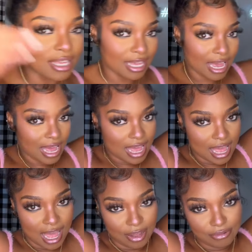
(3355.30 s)
yeah,
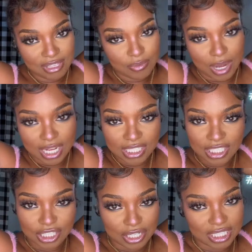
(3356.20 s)
I only watch
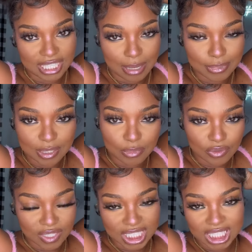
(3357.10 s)
certain types of
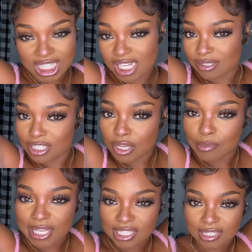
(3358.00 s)
movies, and so
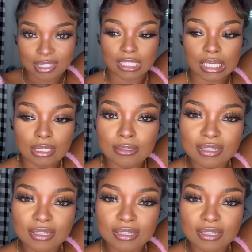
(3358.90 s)
basically no.